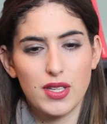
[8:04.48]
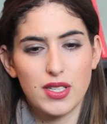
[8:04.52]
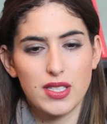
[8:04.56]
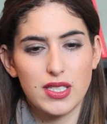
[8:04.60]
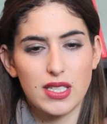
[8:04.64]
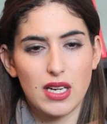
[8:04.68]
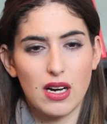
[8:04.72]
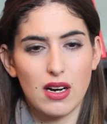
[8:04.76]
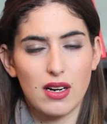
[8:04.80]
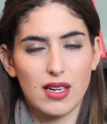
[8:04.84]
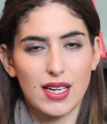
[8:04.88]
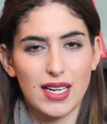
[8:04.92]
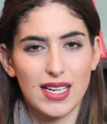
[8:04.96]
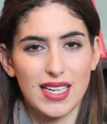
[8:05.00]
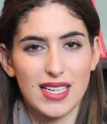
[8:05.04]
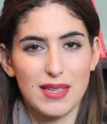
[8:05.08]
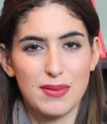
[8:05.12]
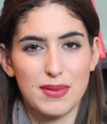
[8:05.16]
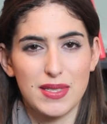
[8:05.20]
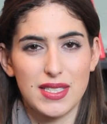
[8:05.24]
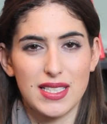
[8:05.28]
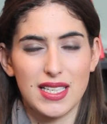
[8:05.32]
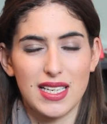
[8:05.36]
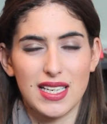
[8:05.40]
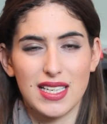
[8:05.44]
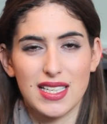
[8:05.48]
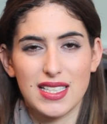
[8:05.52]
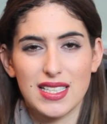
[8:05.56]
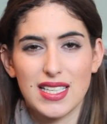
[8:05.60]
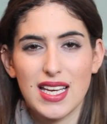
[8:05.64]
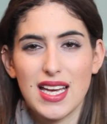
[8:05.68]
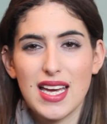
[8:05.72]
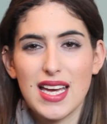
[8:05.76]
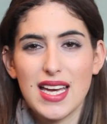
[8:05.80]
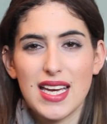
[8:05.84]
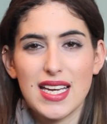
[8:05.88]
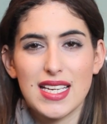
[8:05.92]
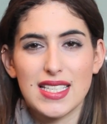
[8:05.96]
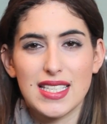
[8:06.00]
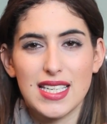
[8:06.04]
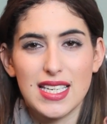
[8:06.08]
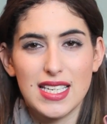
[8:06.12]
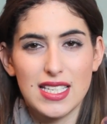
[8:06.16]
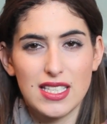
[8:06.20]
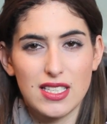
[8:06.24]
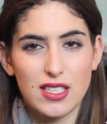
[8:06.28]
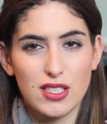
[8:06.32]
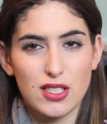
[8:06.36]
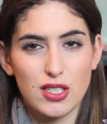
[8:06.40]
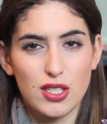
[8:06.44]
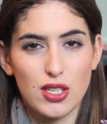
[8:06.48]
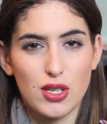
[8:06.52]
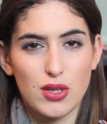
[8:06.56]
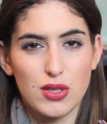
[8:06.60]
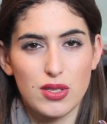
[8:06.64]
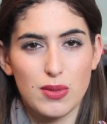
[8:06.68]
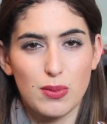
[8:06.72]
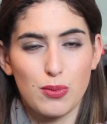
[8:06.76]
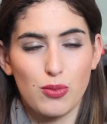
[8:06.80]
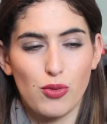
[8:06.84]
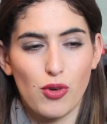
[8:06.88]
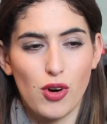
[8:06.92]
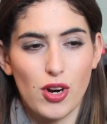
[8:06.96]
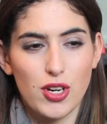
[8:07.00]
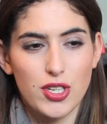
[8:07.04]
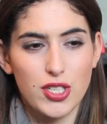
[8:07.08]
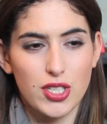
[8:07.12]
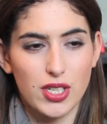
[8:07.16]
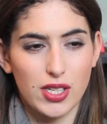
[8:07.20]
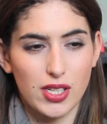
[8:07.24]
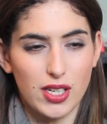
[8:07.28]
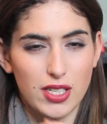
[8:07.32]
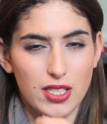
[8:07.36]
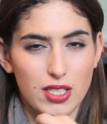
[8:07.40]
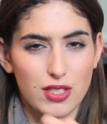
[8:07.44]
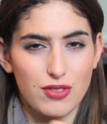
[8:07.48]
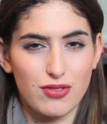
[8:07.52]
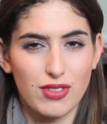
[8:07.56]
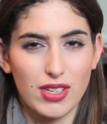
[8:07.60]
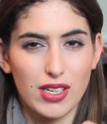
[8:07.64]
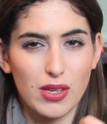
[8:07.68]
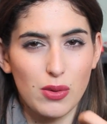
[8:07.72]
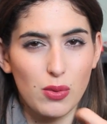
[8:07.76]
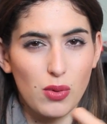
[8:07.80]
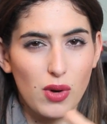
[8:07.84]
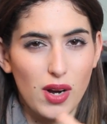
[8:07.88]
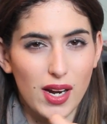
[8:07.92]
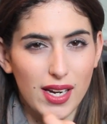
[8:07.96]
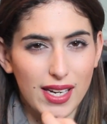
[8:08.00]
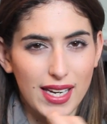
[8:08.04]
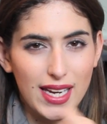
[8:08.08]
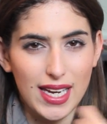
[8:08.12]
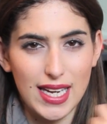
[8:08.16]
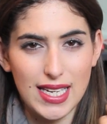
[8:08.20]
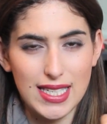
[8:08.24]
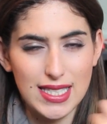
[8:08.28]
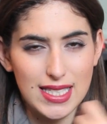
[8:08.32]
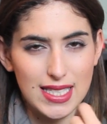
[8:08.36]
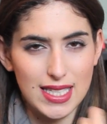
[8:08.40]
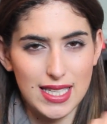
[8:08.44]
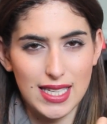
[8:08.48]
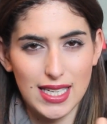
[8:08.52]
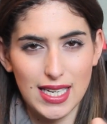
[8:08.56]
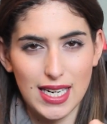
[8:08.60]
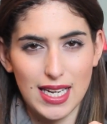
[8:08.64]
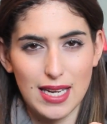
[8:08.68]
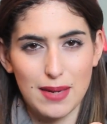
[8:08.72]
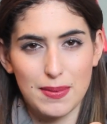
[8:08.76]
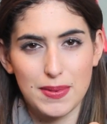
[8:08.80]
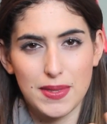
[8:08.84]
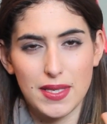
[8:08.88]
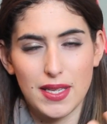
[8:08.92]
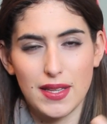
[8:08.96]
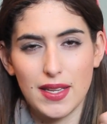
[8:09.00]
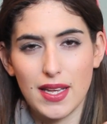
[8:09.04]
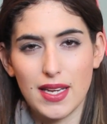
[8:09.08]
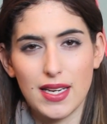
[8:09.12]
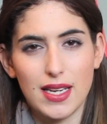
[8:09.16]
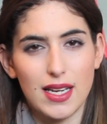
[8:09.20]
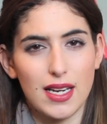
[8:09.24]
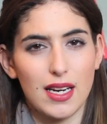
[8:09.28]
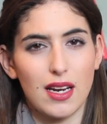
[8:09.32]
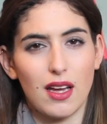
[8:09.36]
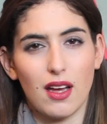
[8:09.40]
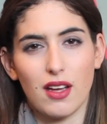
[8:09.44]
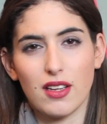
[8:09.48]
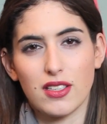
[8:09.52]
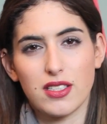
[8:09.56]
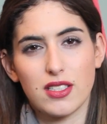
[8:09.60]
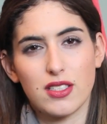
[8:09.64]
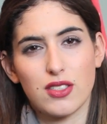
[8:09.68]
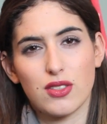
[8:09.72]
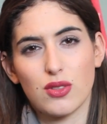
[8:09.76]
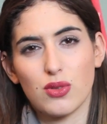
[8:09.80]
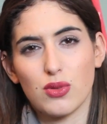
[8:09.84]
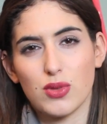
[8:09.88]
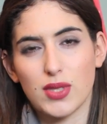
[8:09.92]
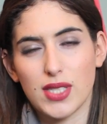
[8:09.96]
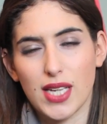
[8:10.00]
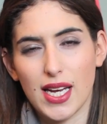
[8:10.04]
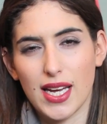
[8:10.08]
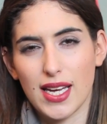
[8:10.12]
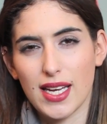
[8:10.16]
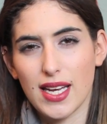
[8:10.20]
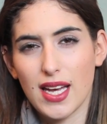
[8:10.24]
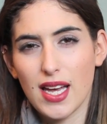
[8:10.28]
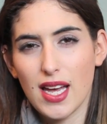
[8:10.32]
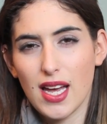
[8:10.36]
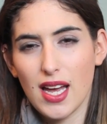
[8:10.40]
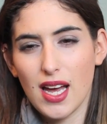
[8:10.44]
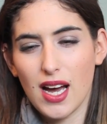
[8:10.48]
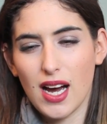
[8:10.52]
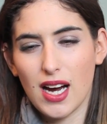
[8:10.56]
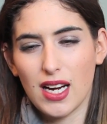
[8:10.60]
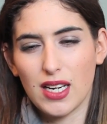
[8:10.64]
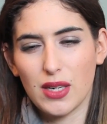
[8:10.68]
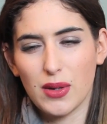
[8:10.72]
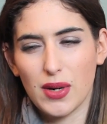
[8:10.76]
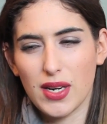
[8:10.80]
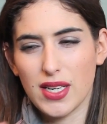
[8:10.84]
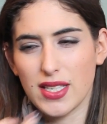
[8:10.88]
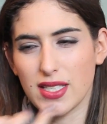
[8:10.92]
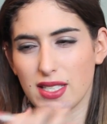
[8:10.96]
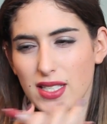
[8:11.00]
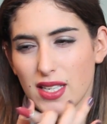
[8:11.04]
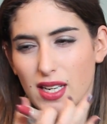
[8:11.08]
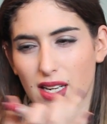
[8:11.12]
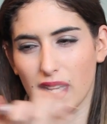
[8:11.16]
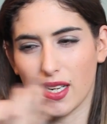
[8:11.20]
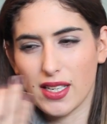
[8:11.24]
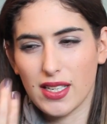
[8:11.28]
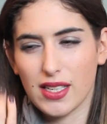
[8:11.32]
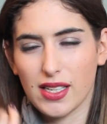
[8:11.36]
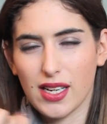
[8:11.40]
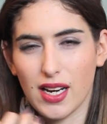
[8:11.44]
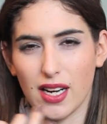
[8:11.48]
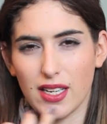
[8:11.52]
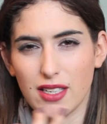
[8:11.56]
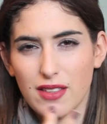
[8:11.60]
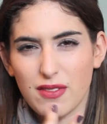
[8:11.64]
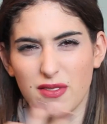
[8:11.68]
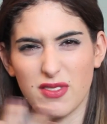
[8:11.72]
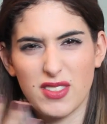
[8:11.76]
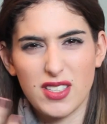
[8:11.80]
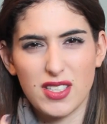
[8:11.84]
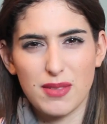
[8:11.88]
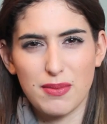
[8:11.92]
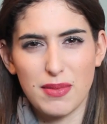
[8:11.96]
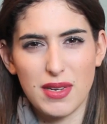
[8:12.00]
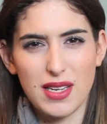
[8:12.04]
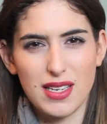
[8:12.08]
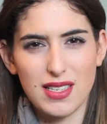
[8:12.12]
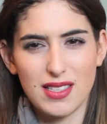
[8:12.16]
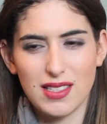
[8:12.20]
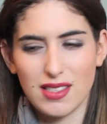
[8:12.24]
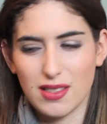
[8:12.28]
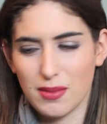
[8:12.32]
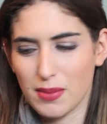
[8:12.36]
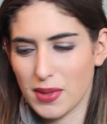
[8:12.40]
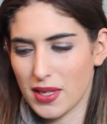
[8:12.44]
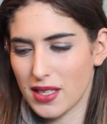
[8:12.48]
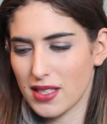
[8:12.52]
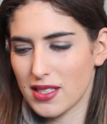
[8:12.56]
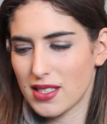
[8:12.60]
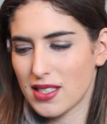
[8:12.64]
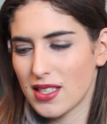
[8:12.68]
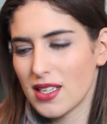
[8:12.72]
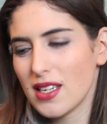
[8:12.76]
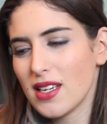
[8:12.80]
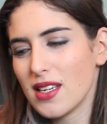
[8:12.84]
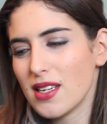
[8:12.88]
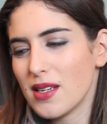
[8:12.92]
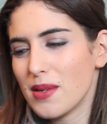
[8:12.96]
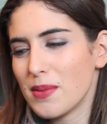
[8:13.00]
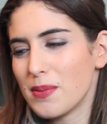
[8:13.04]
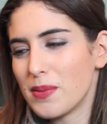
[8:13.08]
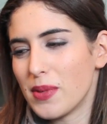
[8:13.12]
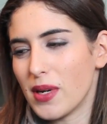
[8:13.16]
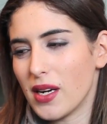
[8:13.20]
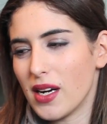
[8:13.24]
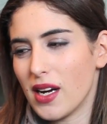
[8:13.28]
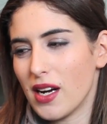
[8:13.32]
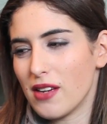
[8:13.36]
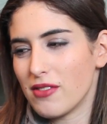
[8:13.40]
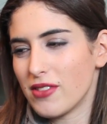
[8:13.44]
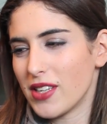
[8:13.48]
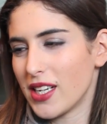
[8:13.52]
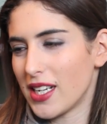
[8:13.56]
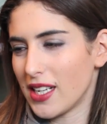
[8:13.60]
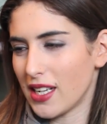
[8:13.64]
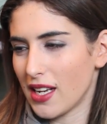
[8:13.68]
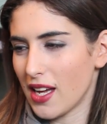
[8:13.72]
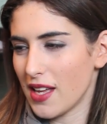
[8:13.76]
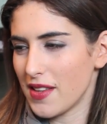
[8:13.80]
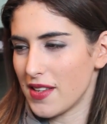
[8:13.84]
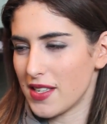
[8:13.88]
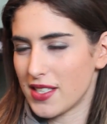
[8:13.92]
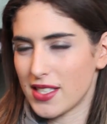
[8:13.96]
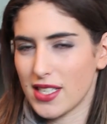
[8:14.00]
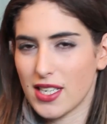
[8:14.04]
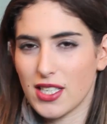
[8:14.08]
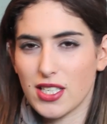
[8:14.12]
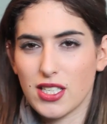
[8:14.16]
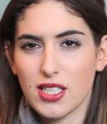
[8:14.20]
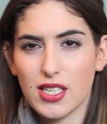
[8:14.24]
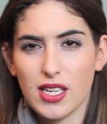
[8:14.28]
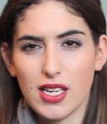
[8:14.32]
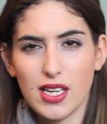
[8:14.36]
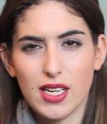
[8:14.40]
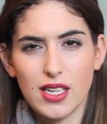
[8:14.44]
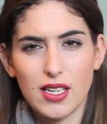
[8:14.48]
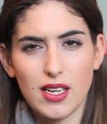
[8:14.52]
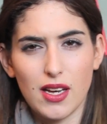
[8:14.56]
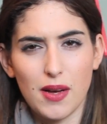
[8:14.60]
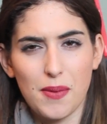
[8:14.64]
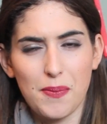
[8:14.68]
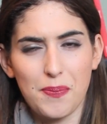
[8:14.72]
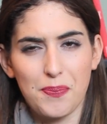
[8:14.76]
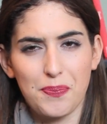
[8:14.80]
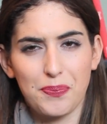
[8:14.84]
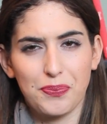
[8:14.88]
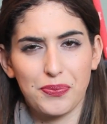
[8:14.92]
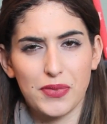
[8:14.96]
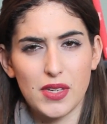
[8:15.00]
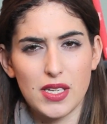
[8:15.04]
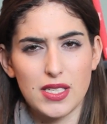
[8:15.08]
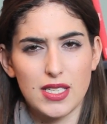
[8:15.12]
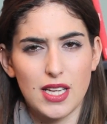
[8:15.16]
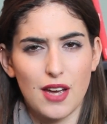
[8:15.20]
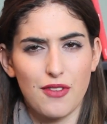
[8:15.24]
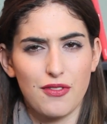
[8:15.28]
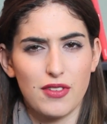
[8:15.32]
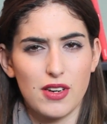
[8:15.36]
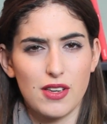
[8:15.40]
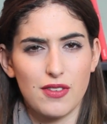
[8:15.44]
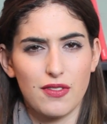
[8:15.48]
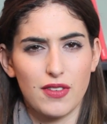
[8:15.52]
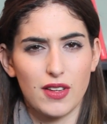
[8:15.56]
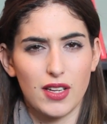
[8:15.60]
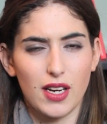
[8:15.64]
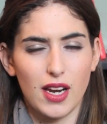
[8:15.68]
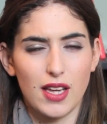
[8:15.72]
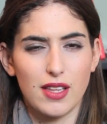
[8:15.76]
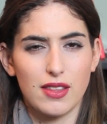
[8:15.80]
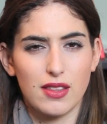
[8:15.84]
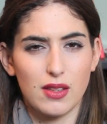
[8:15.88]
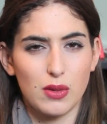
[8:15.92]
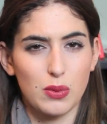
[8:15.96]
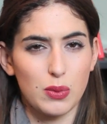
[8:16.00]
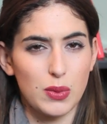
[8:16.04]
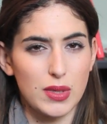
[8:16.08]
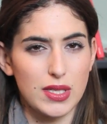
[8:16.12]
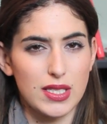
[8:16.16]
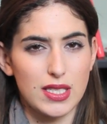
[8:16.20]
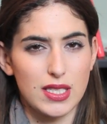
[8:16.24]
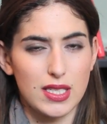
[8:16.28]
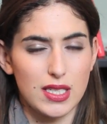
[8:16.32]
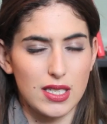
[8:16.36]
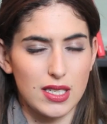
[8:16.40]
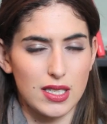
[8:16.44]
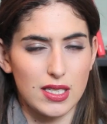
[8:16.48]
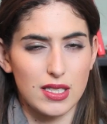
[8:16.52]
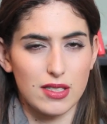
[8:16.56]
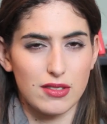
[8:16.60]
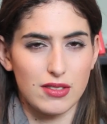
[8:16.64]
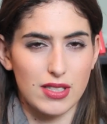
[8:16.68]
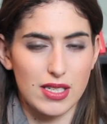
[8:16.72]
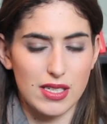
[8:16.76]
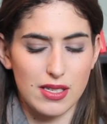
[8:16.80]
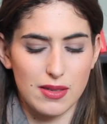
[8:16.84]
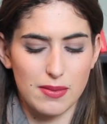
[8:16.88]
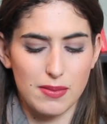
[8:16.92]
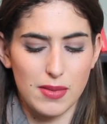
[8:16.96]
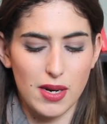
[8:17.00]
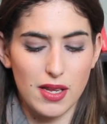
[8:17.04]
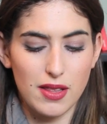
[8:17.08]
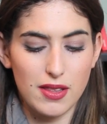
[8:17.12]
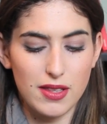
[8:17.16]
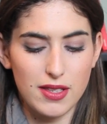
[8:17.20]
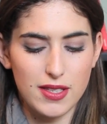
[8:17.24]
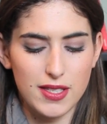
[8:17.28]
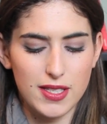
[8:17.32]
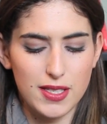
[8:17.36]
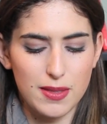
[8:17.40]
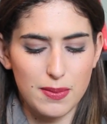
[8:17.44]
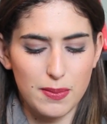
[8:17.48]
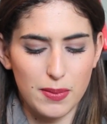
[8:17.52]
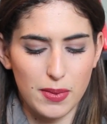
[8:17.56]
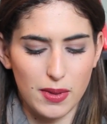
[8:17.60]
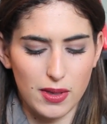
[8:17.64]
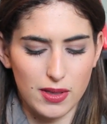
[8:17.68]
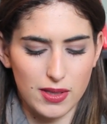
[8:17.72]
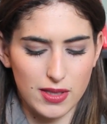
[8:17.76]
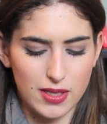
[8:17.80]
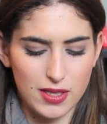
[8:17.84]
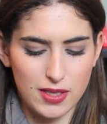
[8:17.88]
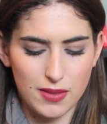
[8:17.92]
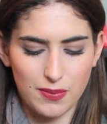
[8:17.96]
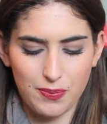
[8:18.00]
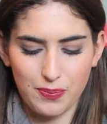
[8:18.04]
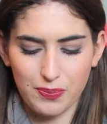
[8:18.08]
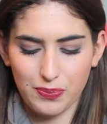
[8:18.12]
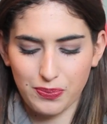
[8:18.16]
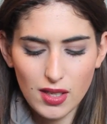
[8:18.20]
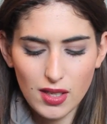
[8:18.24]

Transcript: with dark lipsticks, it's easier to use a brush, and I just really work it into the lips, and then it lasts all day, otherwise it kind of smears a bit. But I really like this, actually. It's definitely for like the wintery months, but